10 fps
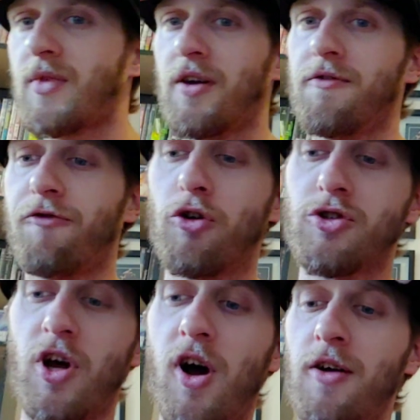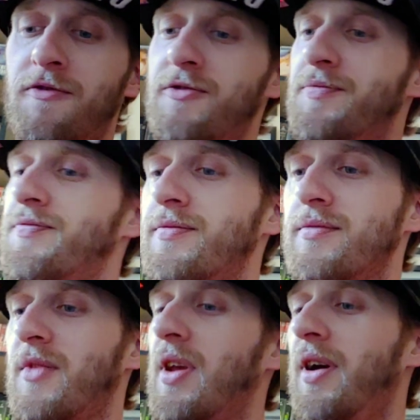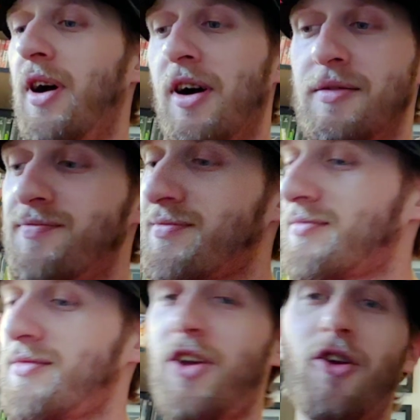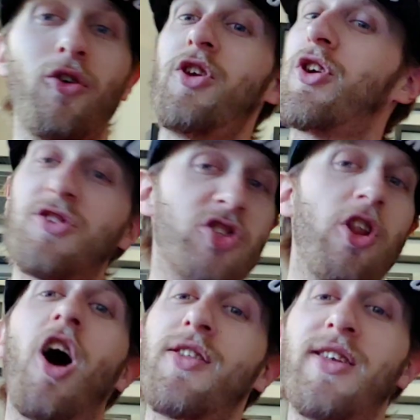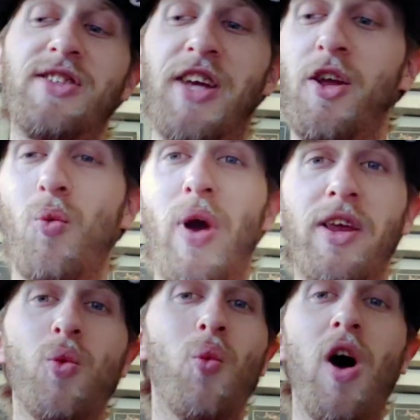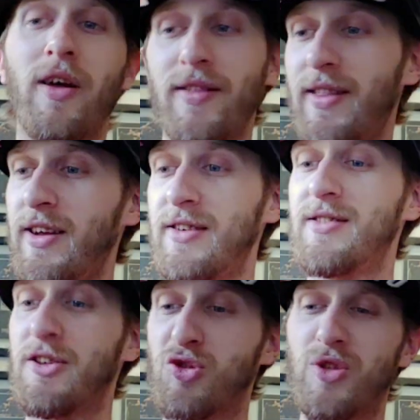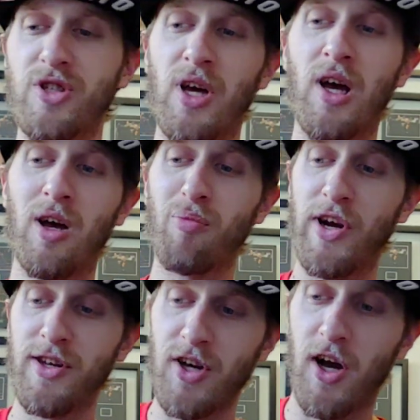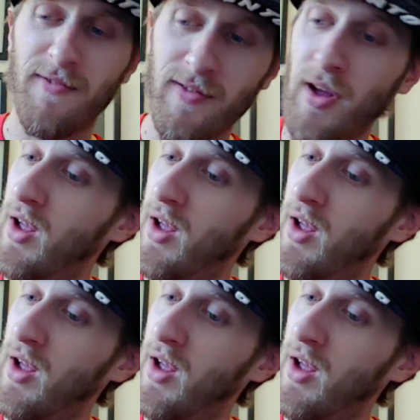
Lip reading: First off, you could slot these any way you want. This was pretty tough.